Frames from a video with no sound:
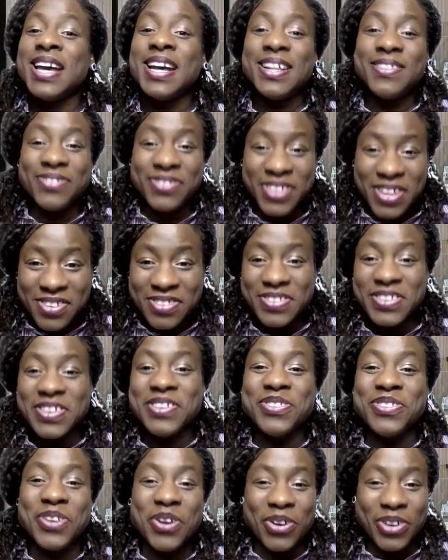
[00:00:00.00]
This
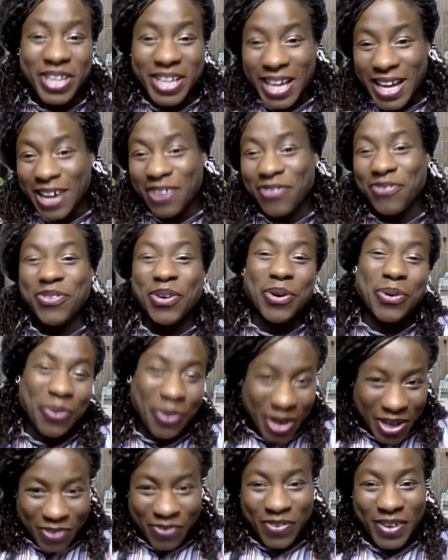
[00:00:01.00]
is your year for
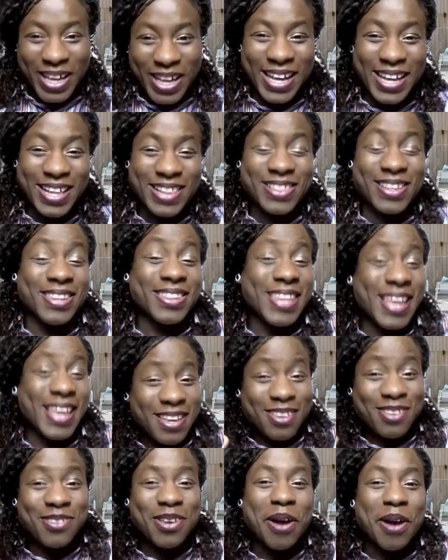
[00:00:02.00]
qualification. Thank you
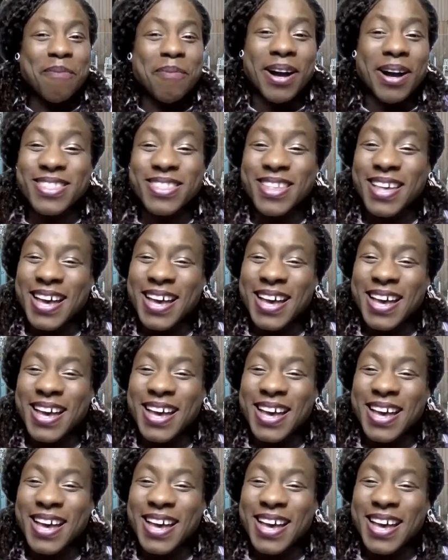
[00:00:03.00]
so much.